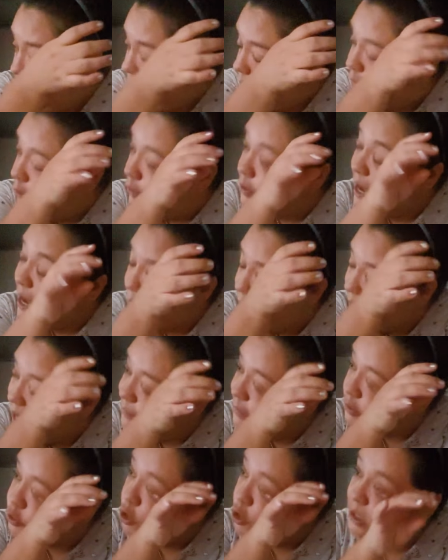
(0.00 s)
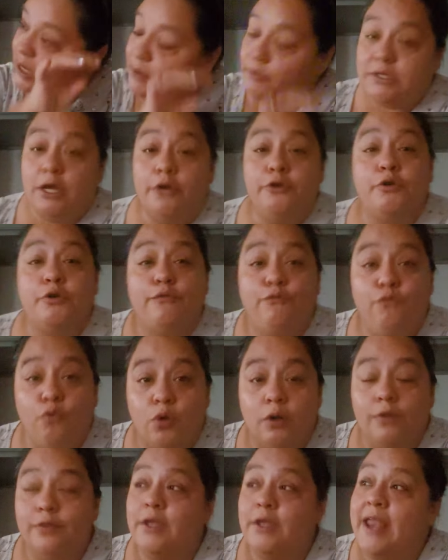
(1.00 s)
The other day we got in the truck, it was
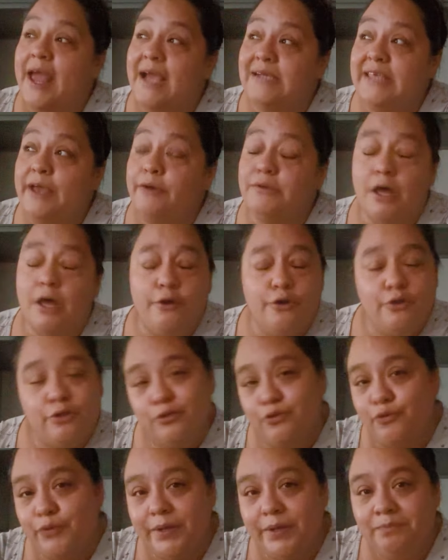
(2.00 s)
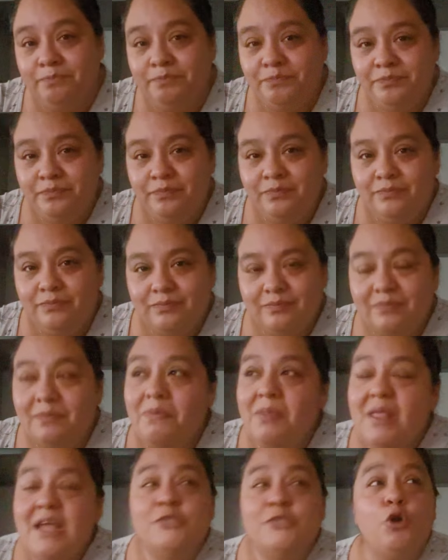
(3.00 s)
104. The next day it was 103.
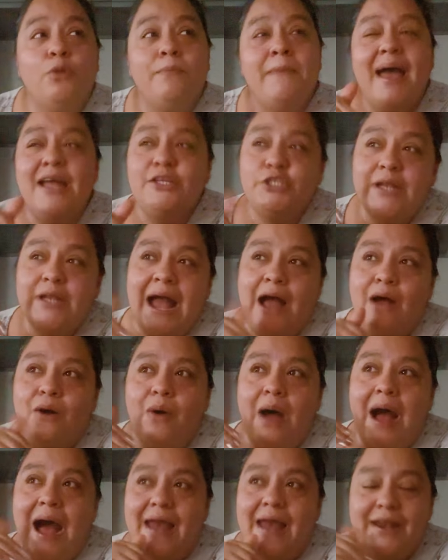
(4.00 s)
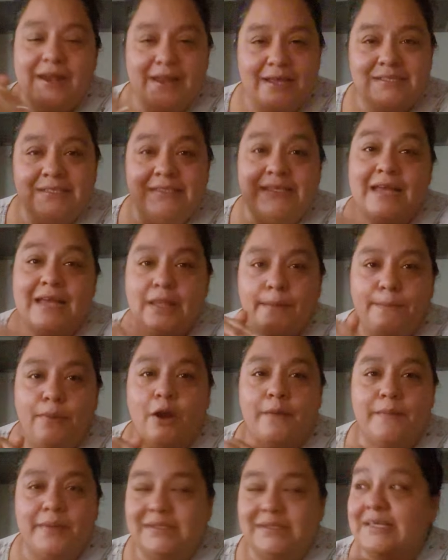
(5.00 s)
So imagine how hot it is inside the
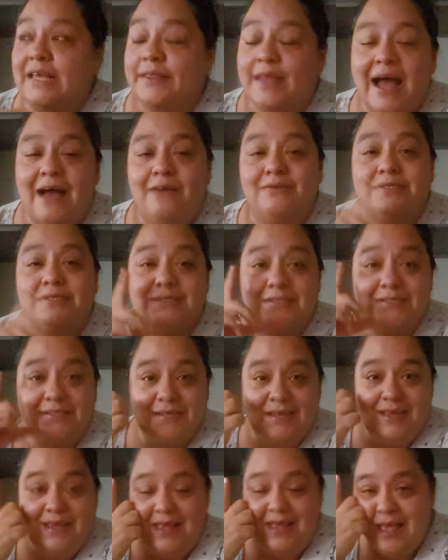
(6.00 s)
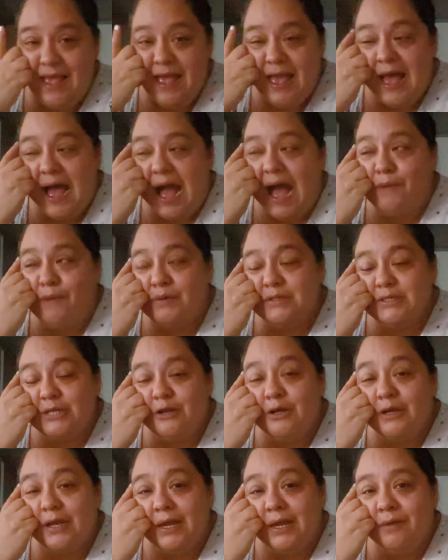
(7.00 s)
apartments, inside the houses. I was
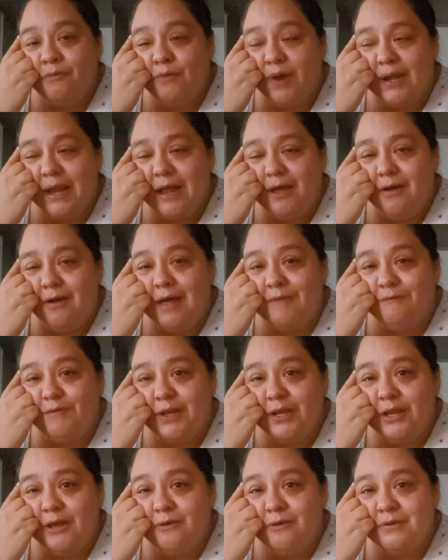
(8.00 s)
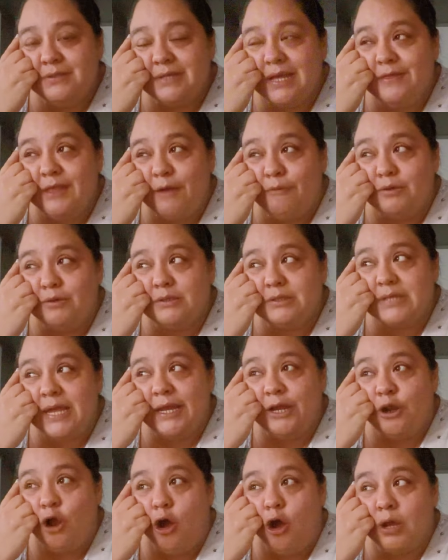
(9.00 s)
looking right now at videos, and they were
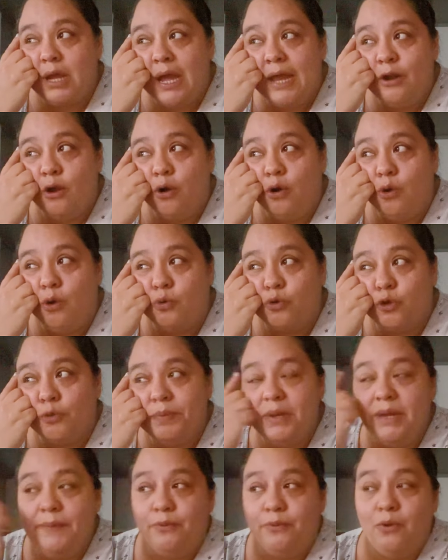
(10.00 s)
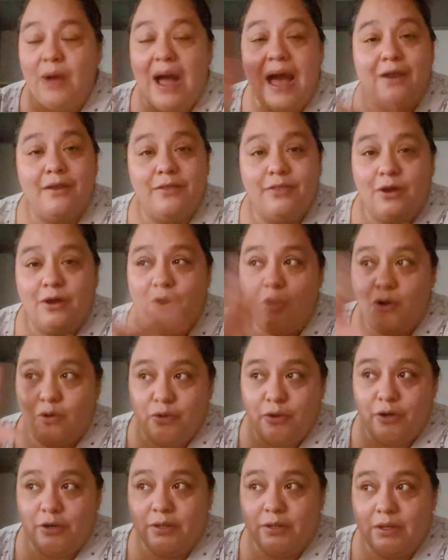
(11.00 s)
taking all kind of older people out of
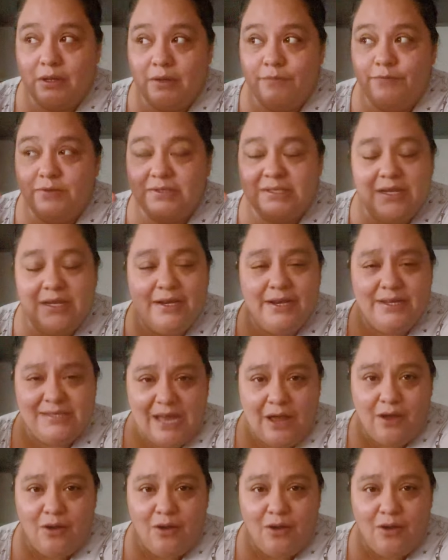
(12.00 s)
the facilities that